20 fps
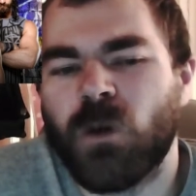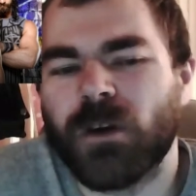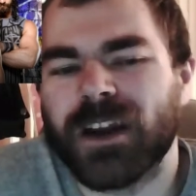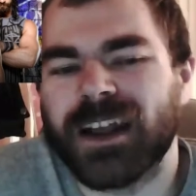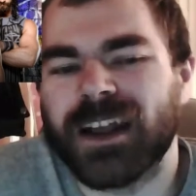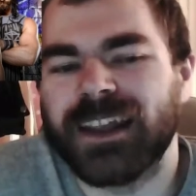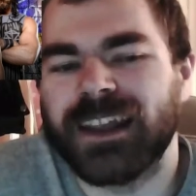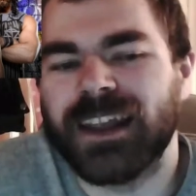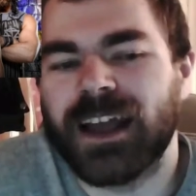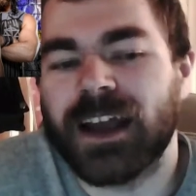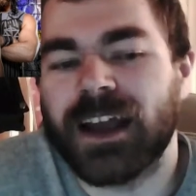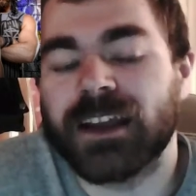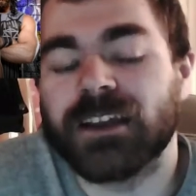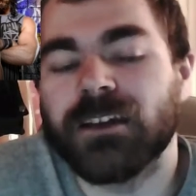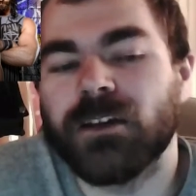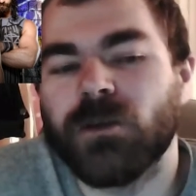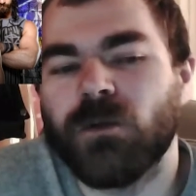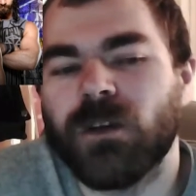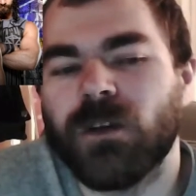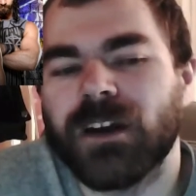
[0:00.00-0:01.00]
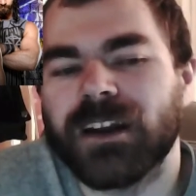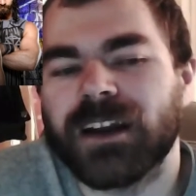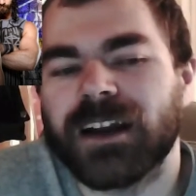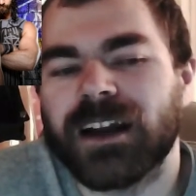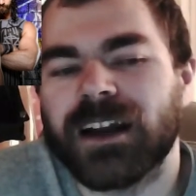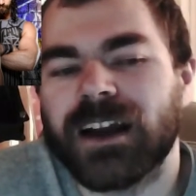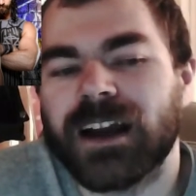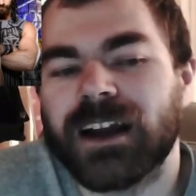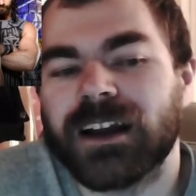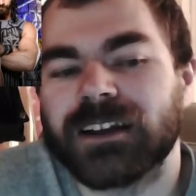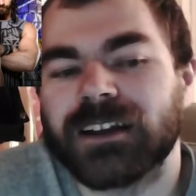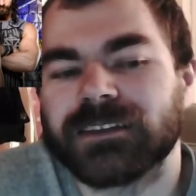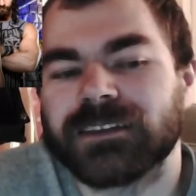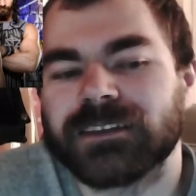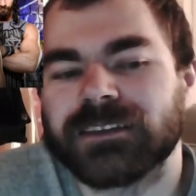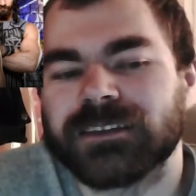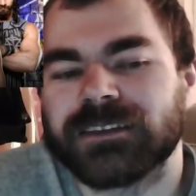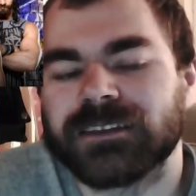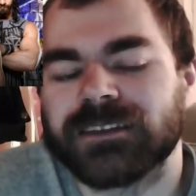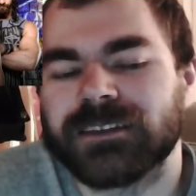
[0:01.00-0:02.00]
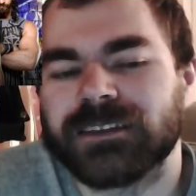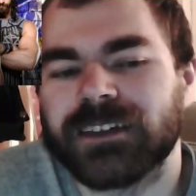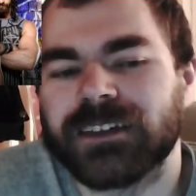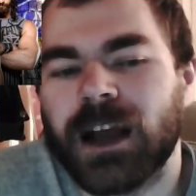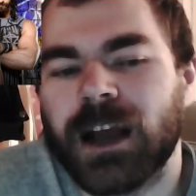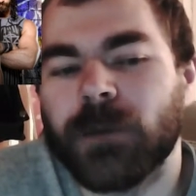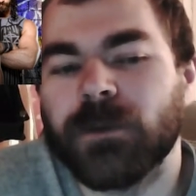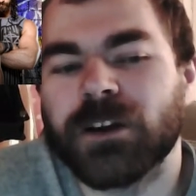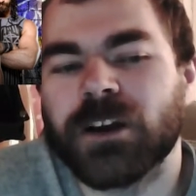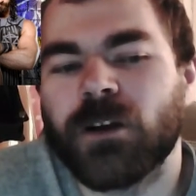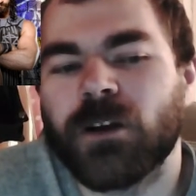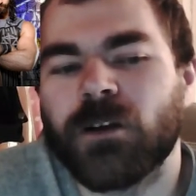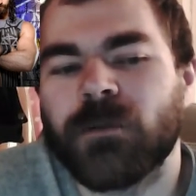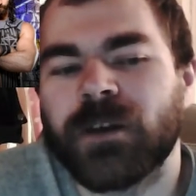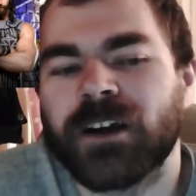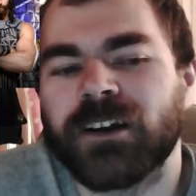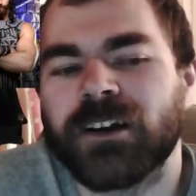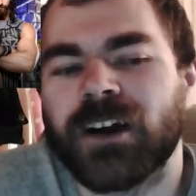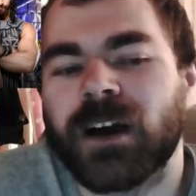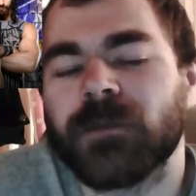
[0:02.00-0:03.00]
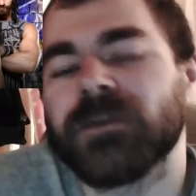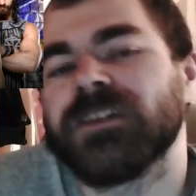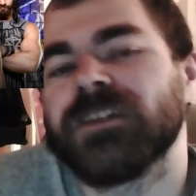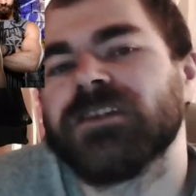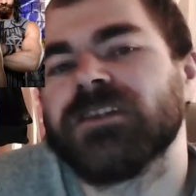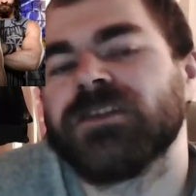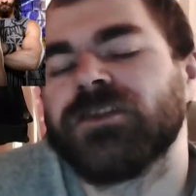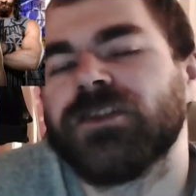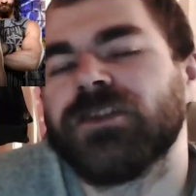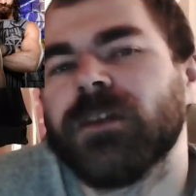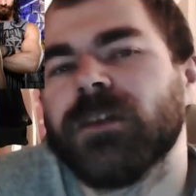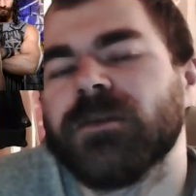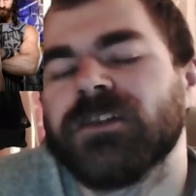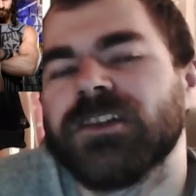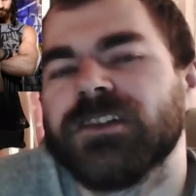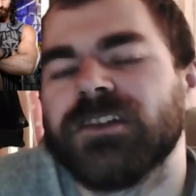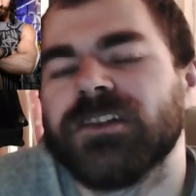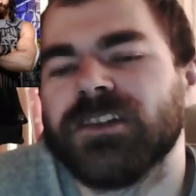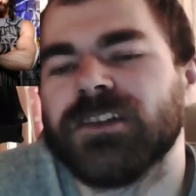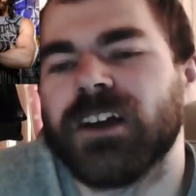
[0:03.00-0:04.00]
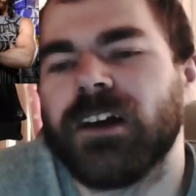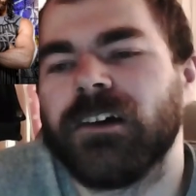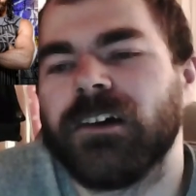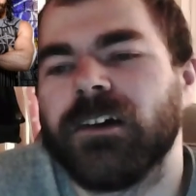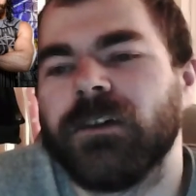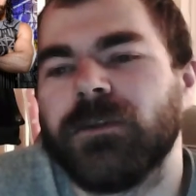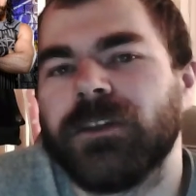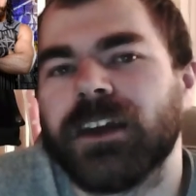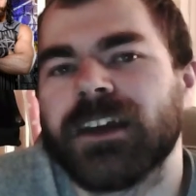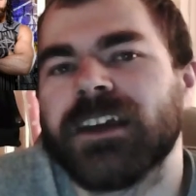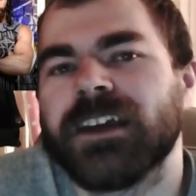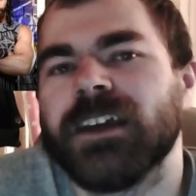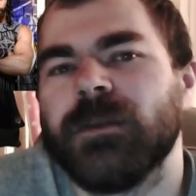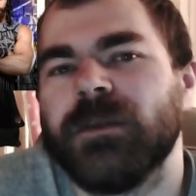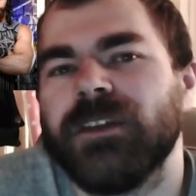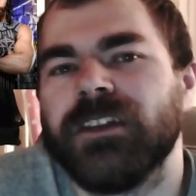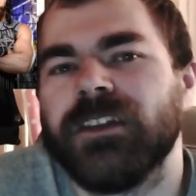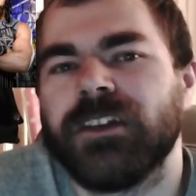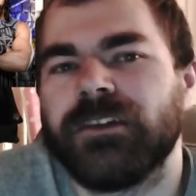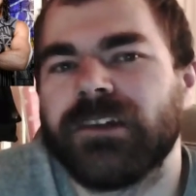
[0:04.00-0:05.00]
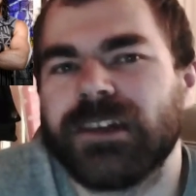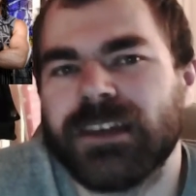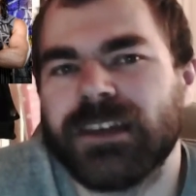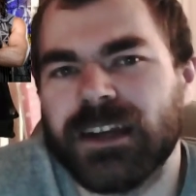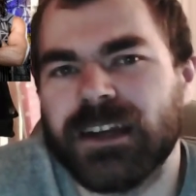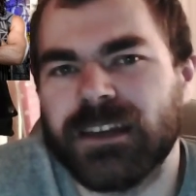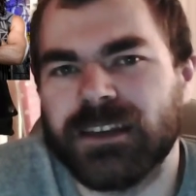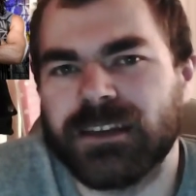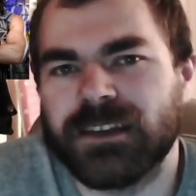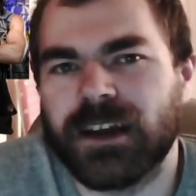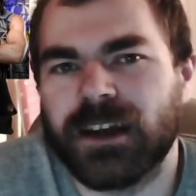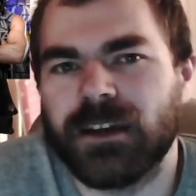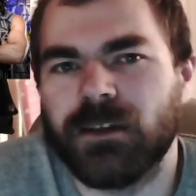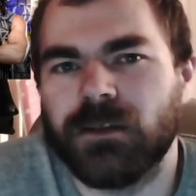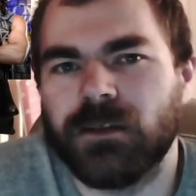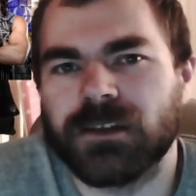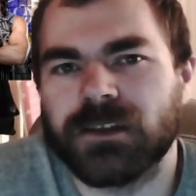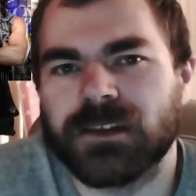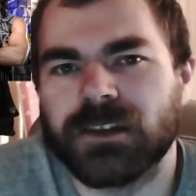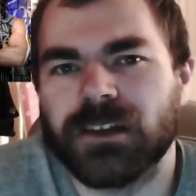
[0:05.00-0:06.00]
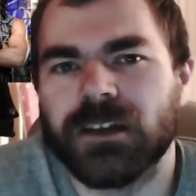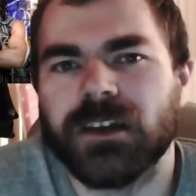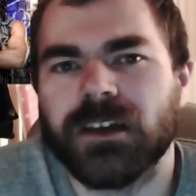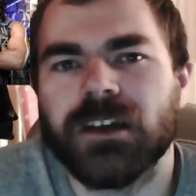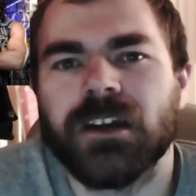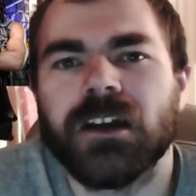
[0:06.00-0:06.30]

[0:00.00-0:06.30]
What would I like? You know what? I'm gonna go with my gut. Sheamus and Cesaro. They're retaining the titles.